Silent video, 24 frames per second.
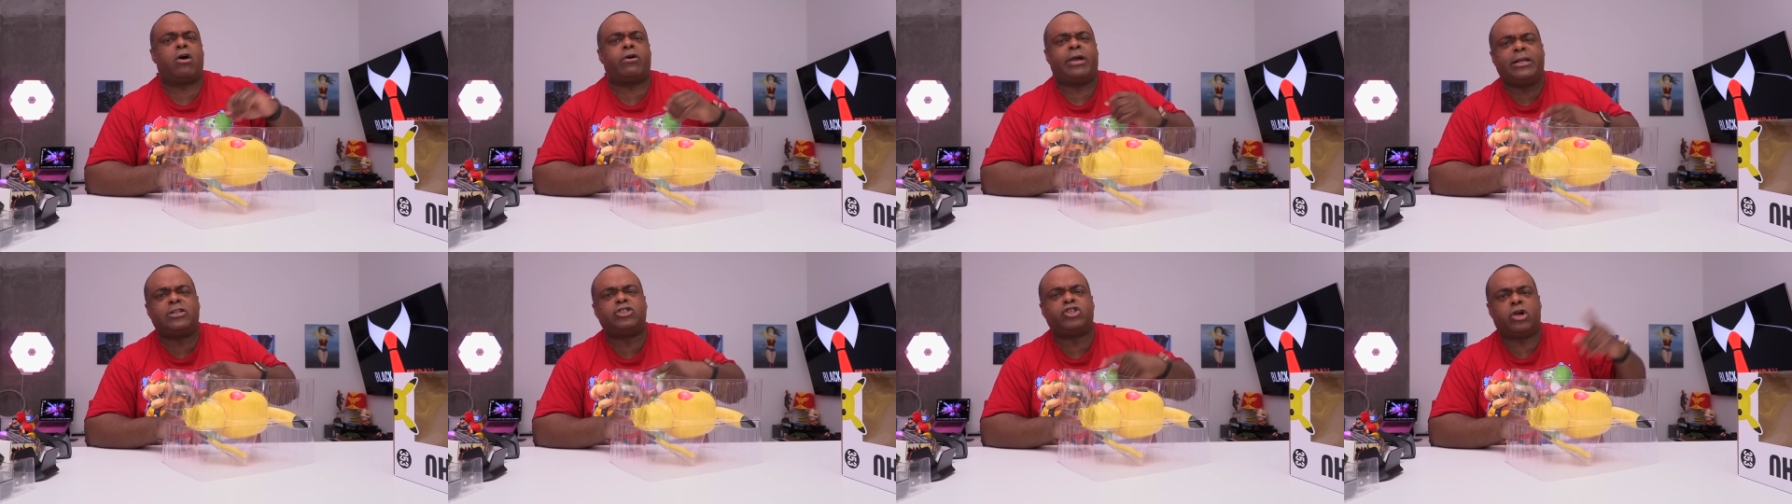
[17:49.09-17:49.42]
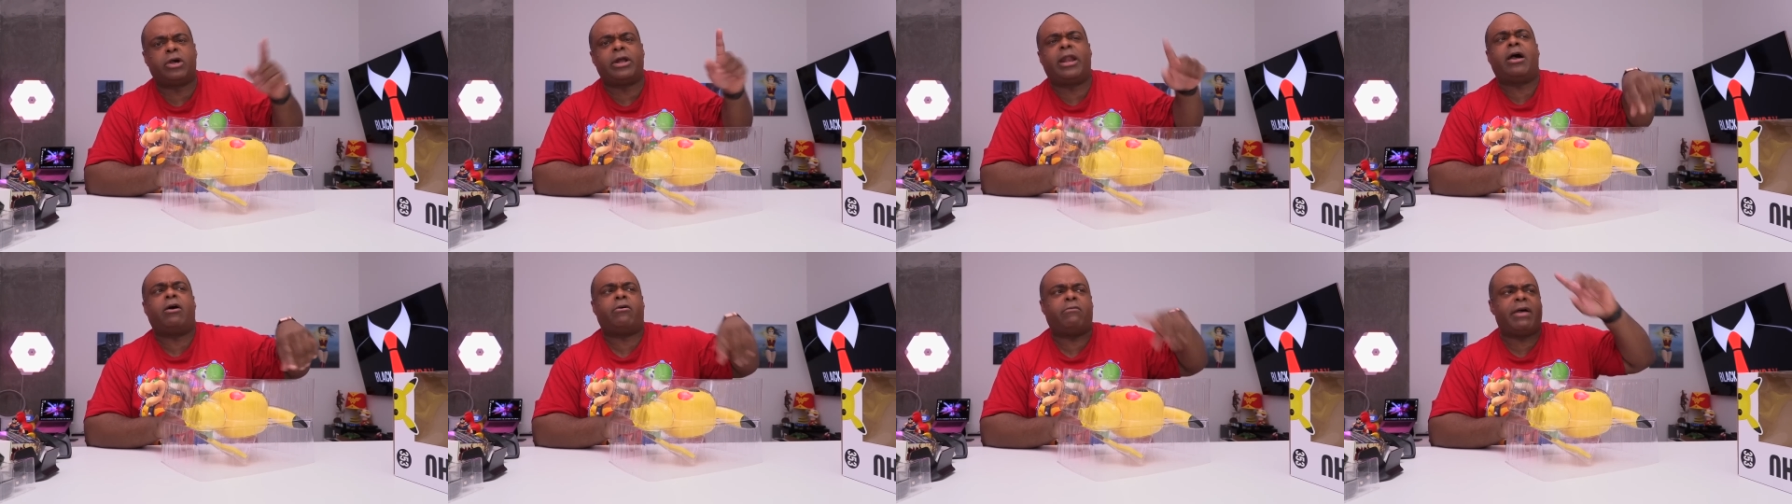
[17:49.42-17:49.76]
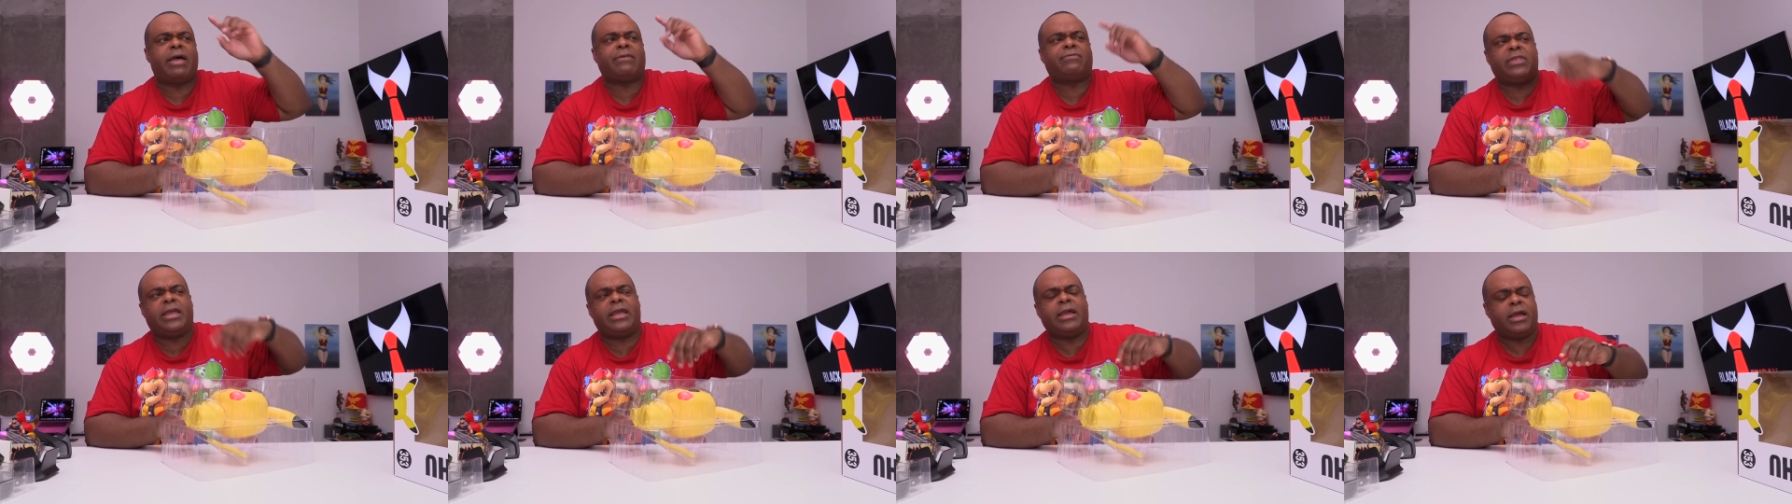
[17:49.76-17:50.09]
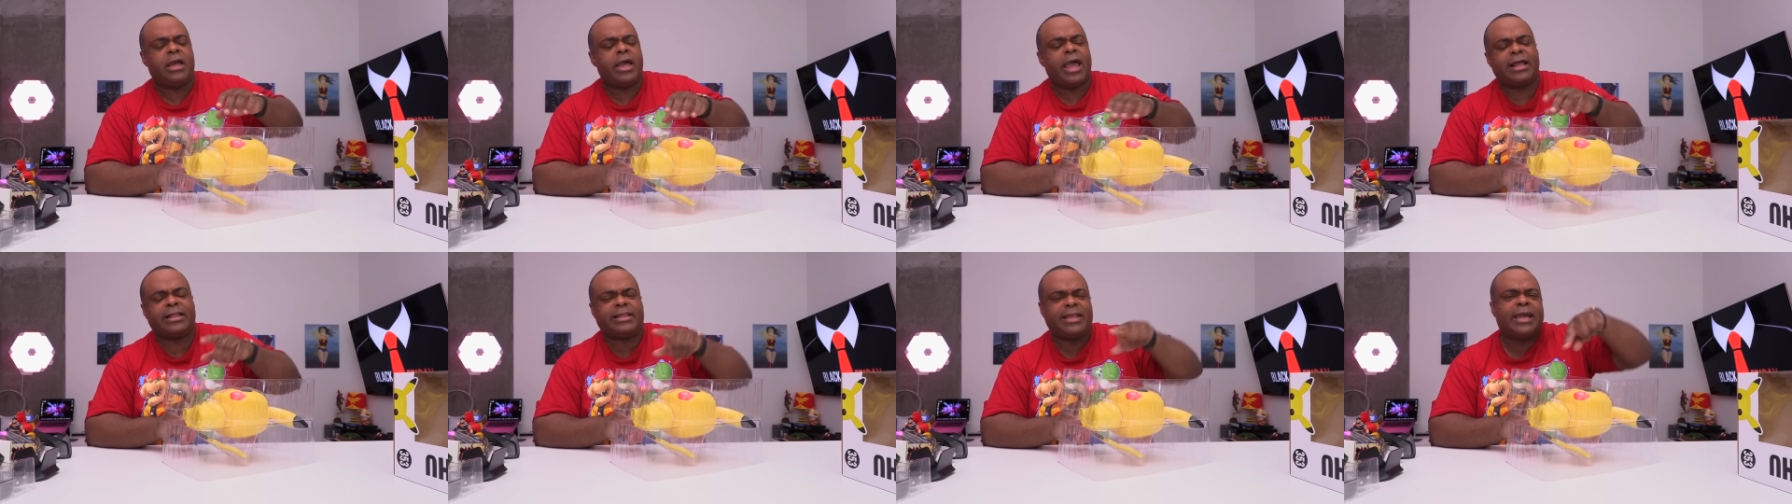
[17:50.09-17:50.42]
He took it out at the
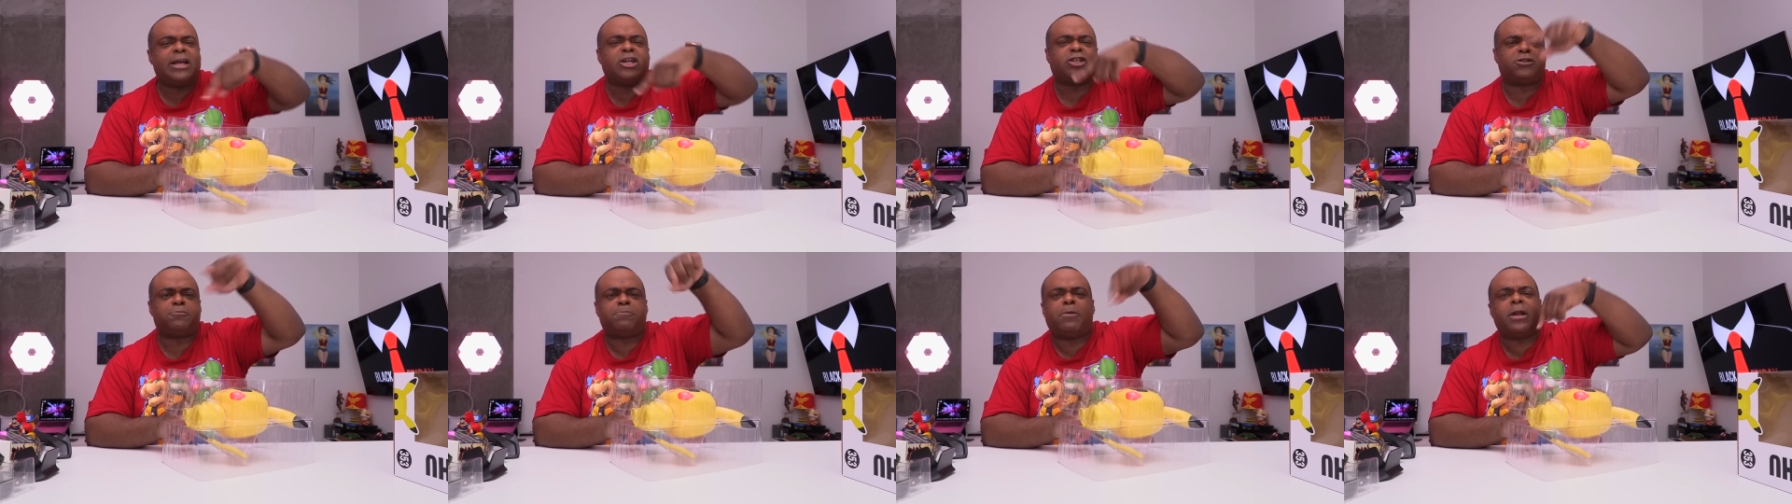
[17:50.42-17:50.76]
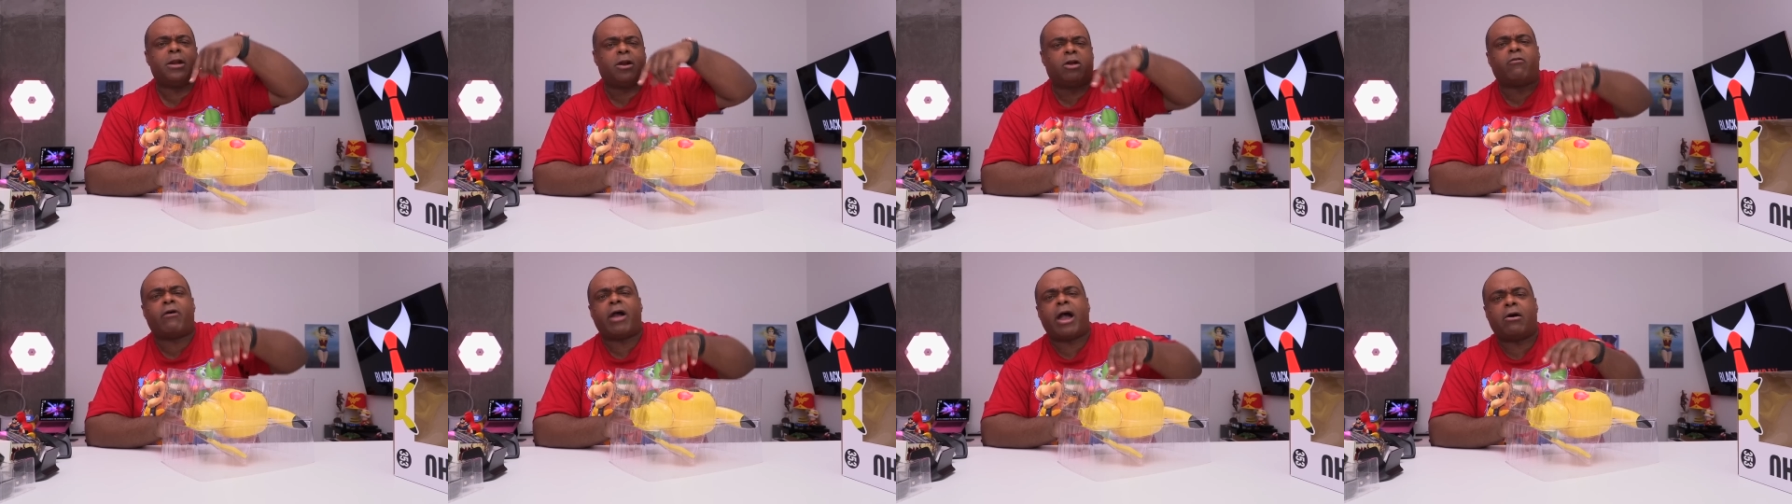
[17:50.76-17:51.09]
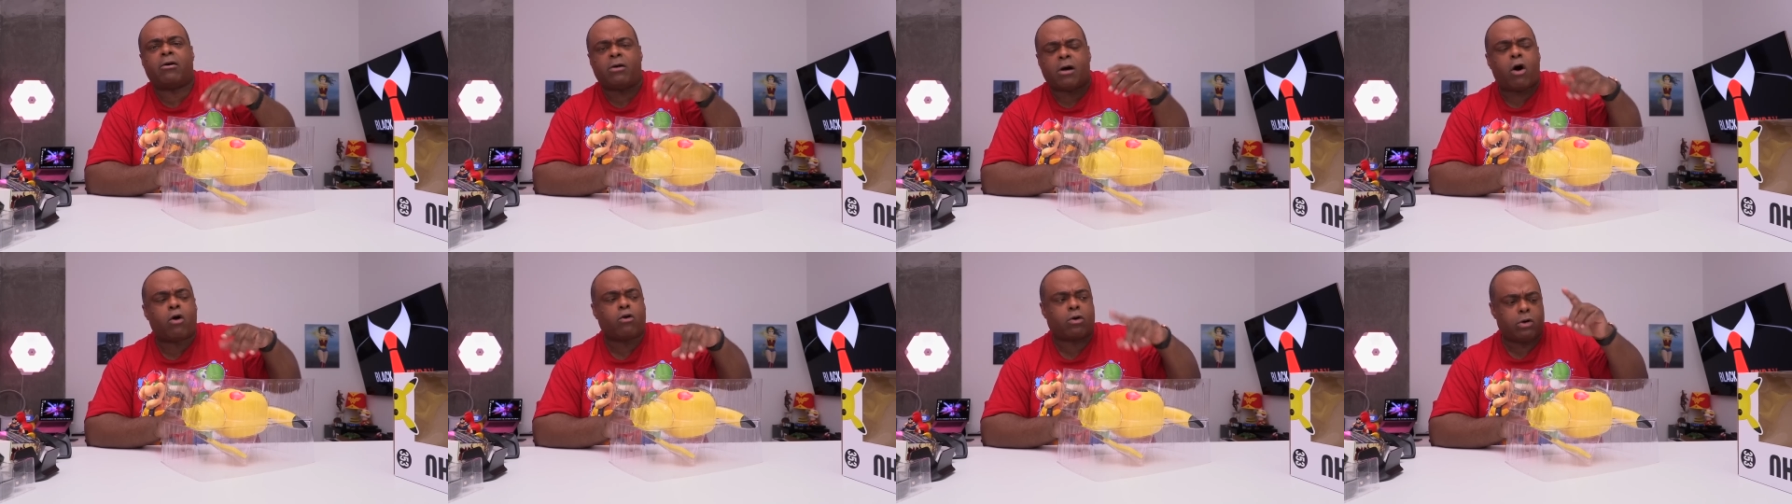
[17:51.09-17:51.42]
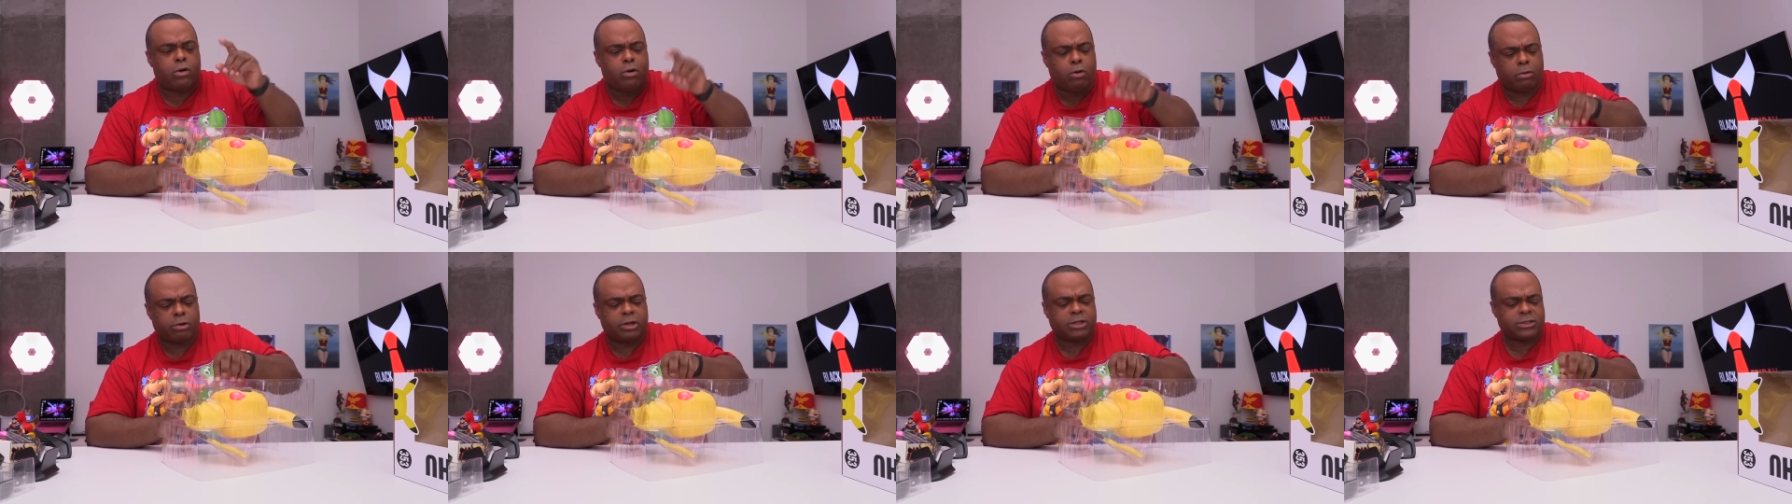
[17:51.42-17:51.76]
at the end of spinning around all
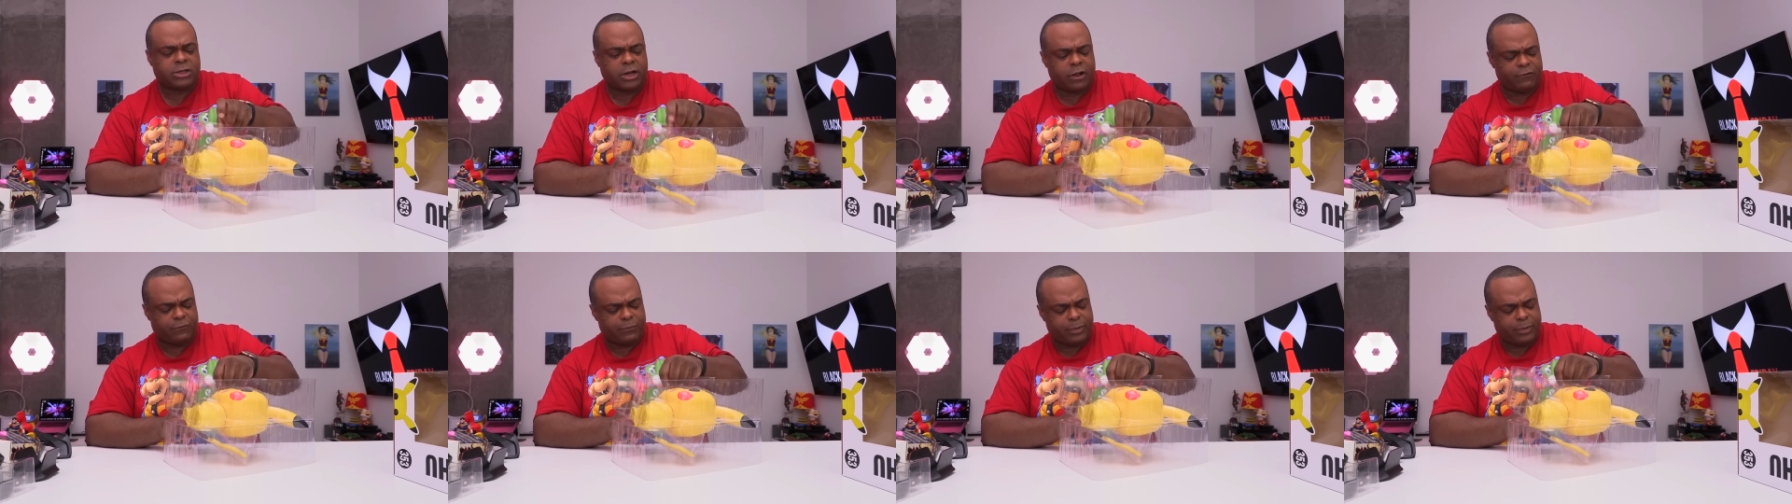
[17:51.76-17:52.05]
cool and stuff.